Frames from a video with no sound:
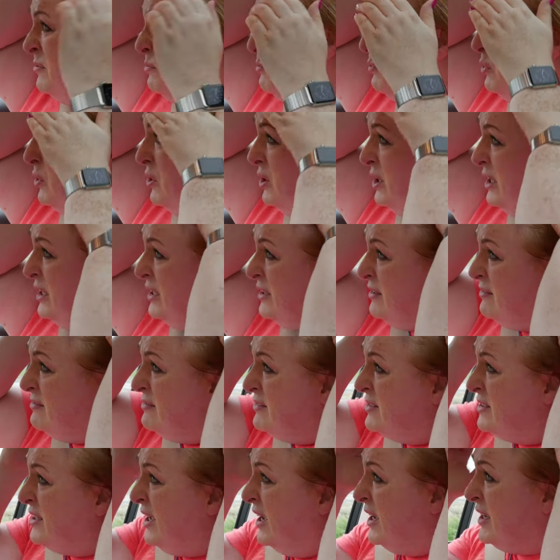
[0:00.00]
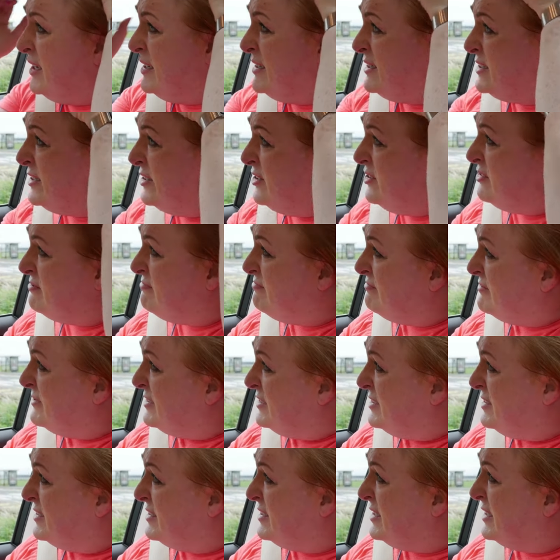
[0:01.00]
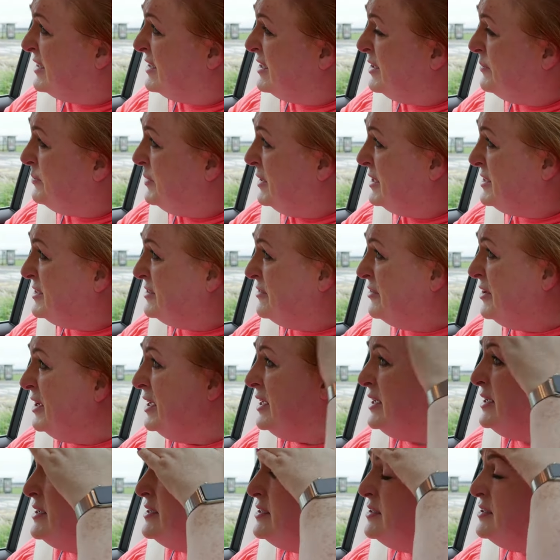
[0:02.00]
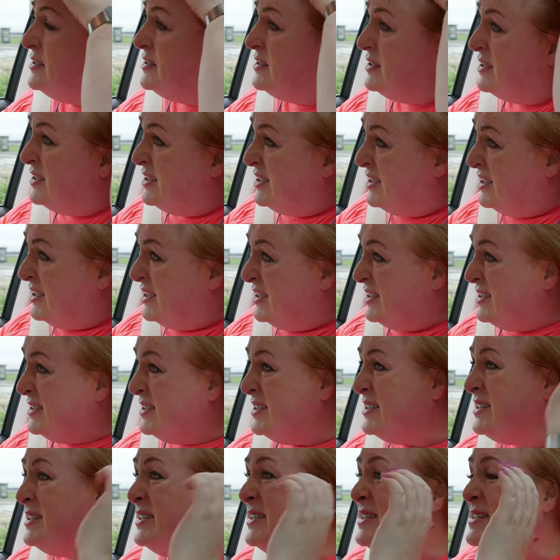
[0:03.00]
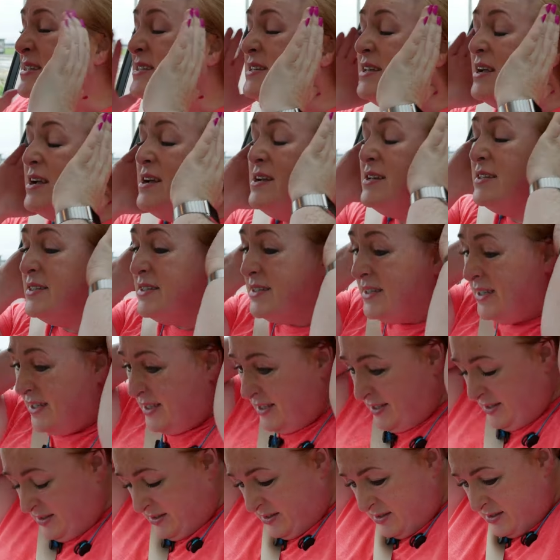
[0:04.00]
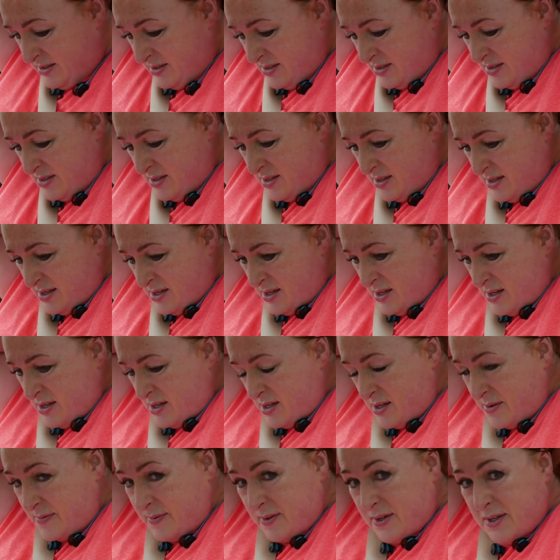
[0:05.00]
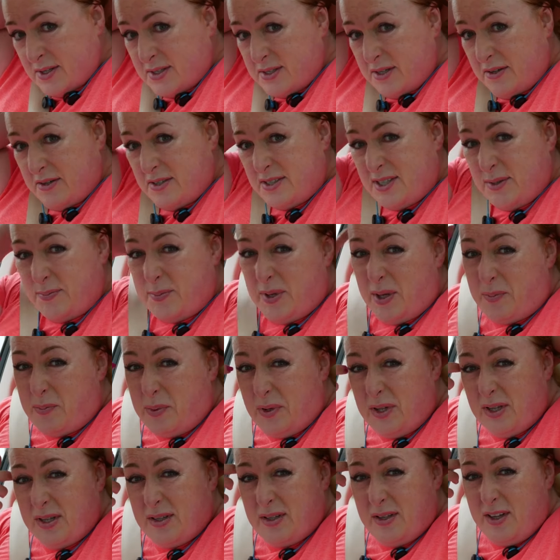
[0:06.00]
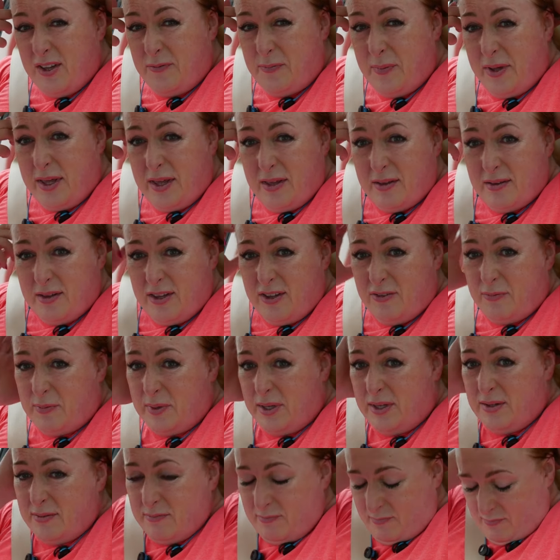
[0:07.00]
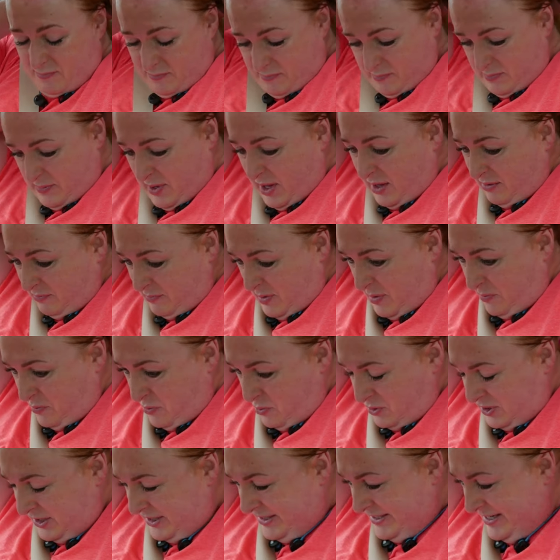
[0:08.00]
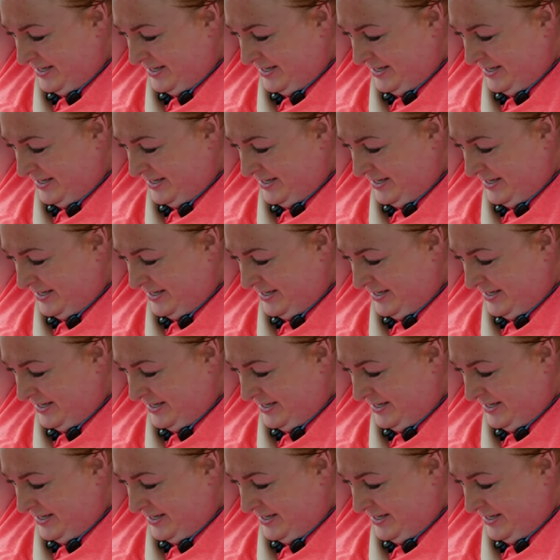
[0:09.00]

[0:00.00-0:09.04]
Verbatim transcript: pulling tight on thicker bits of hair. This is a disaster. Seriously, people, leave my leave my my pony